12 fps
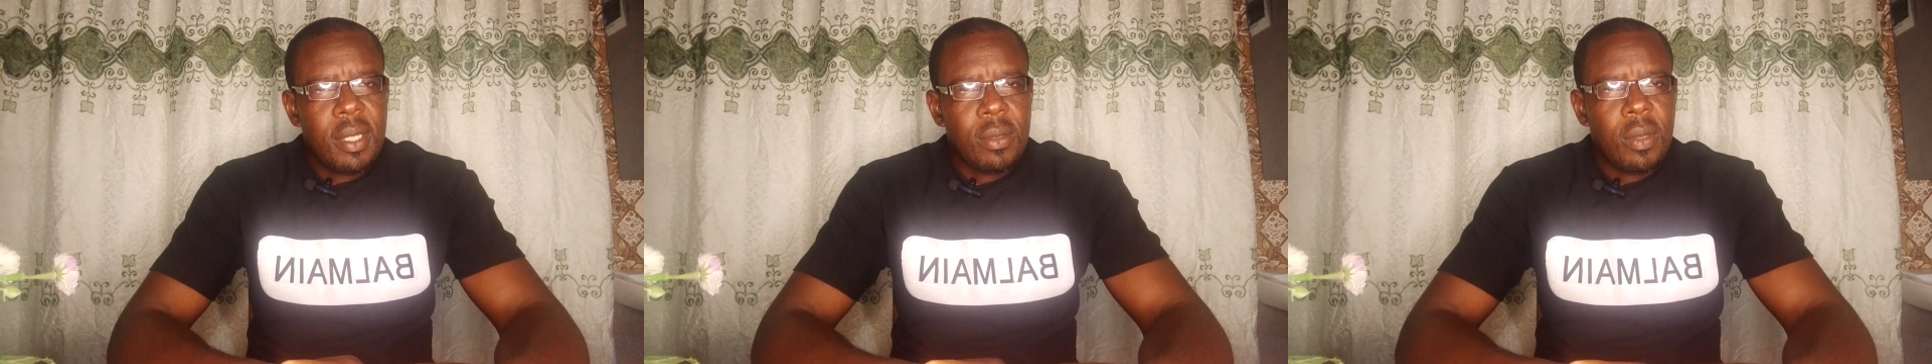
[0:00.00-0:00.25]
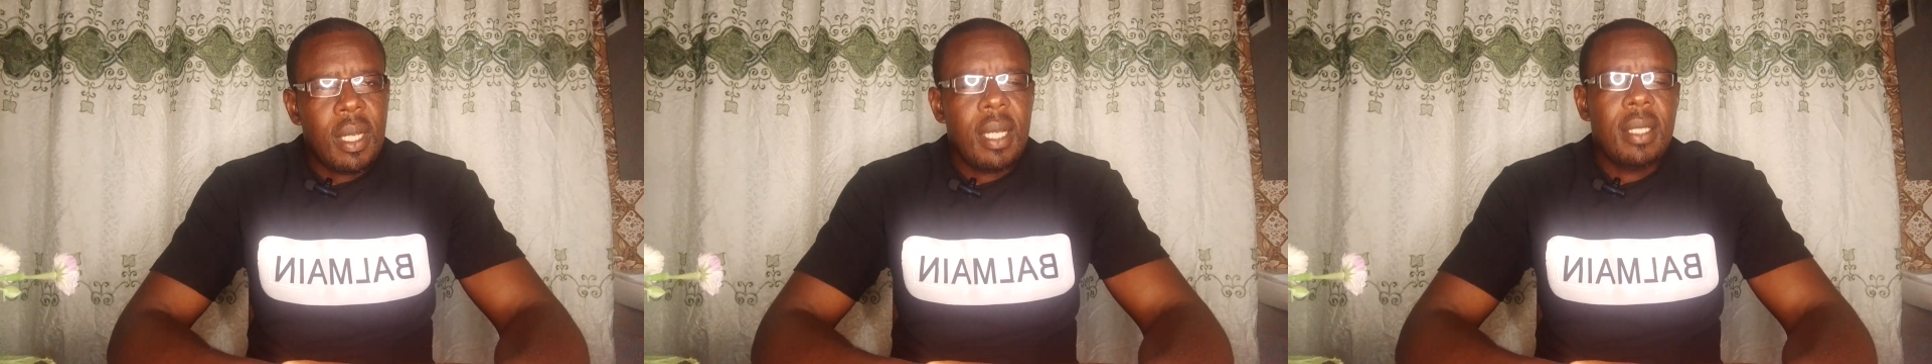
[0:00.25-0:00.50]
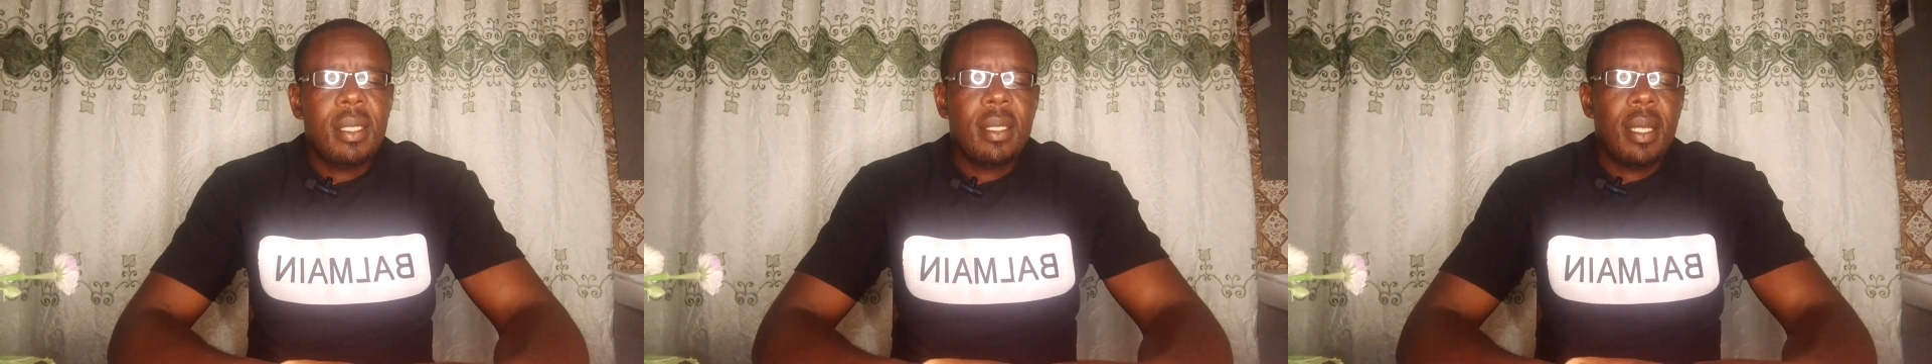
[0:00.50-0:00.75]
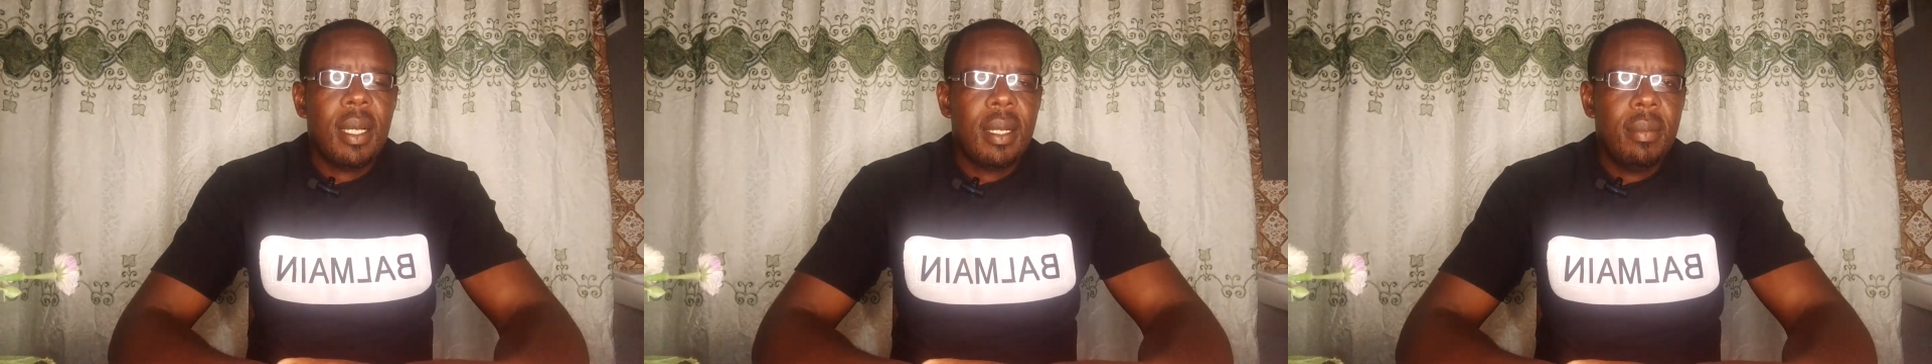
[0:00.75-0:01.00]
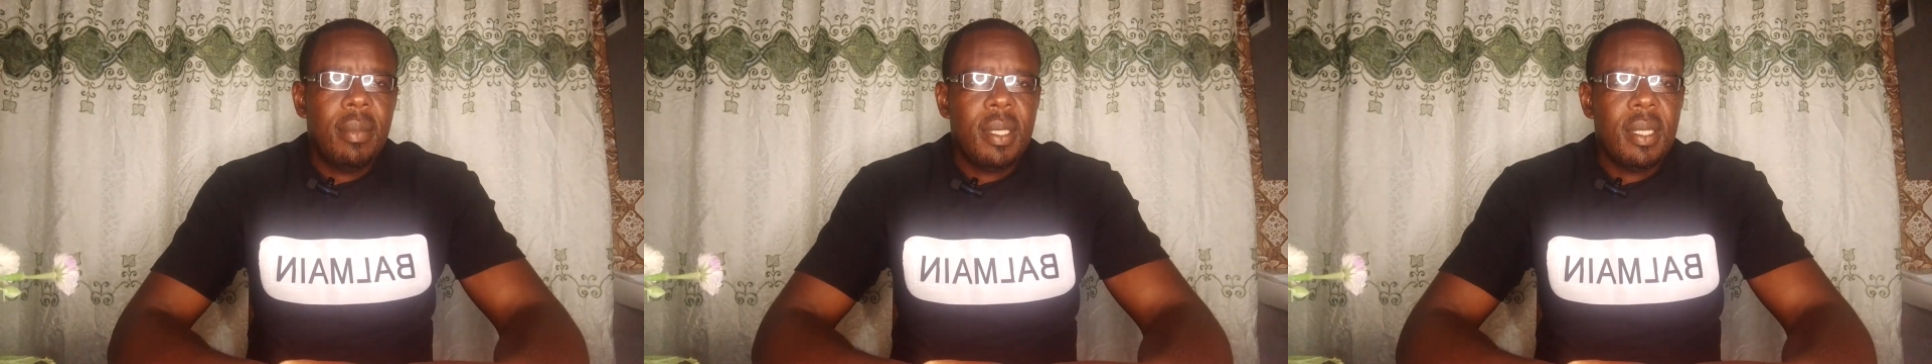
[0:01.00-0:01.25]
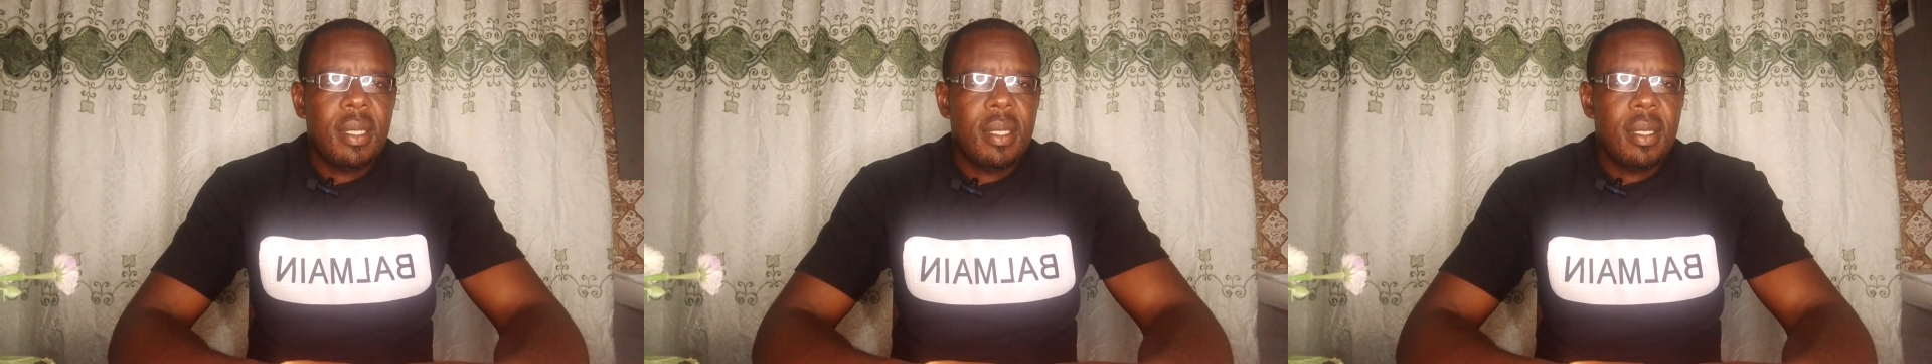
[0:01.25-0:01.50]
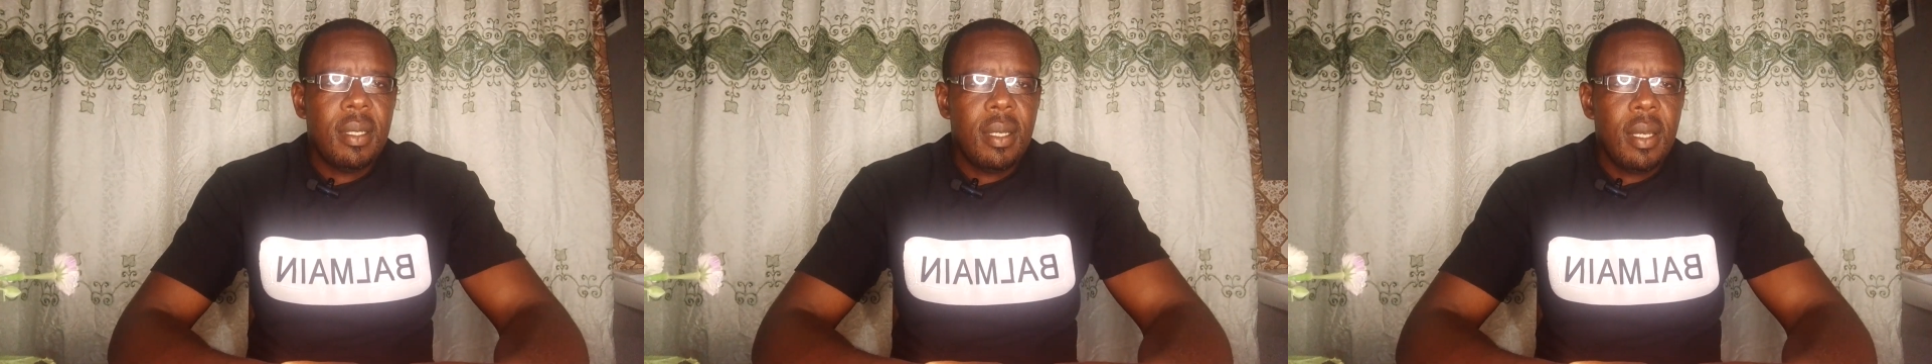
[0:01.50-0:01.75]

as well as agribusiness.